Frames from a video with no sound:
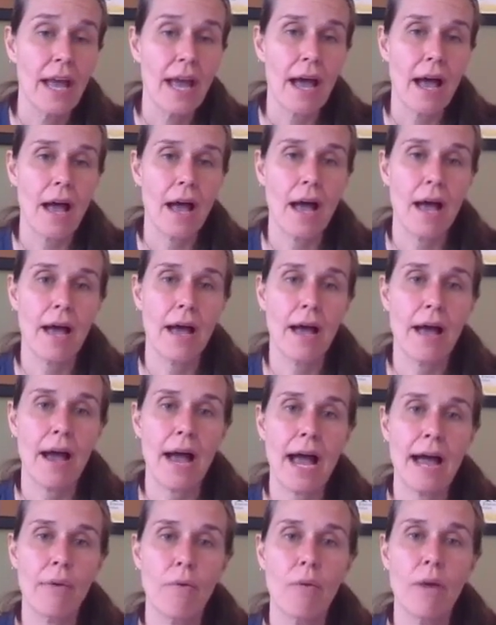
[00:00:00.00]

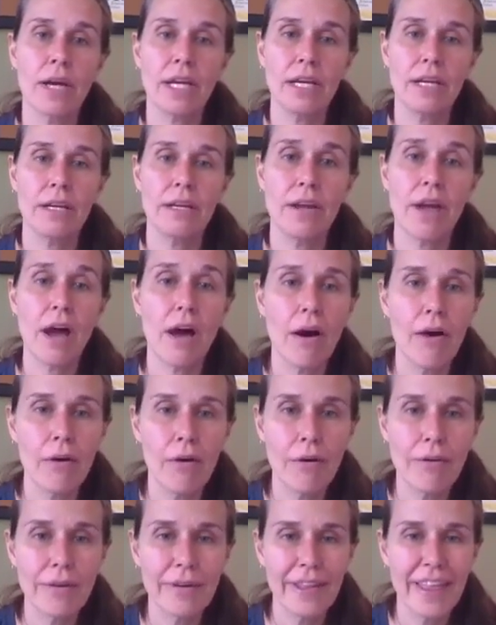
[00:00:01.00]
I want you to
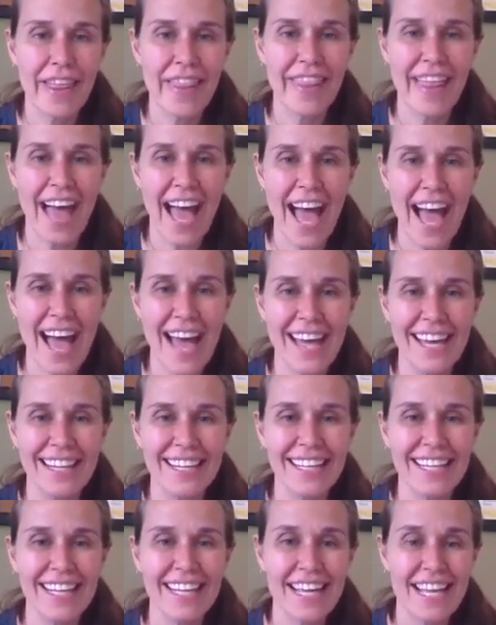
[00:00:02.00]
know
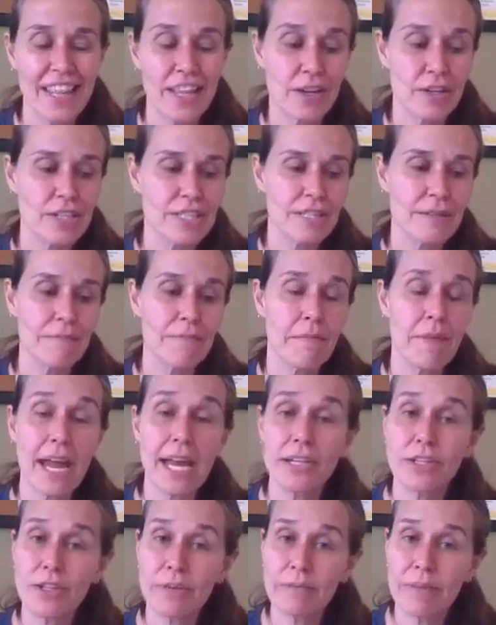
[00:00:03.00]
that there's some
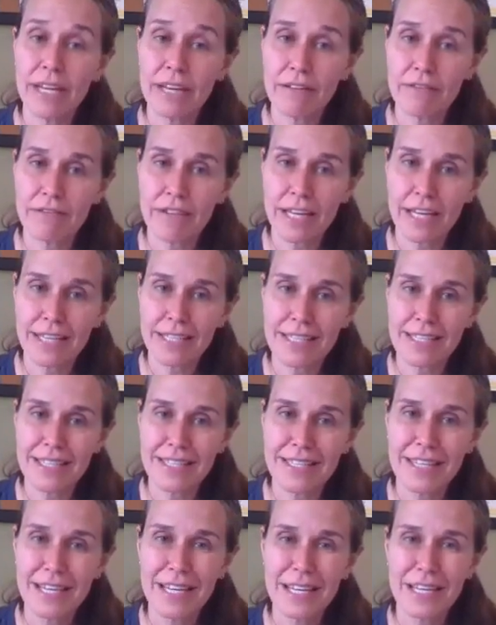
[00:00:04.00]
major benefits
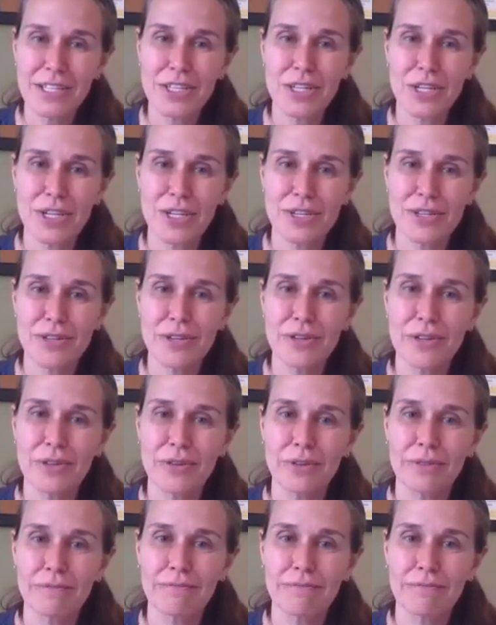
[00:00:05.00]
to,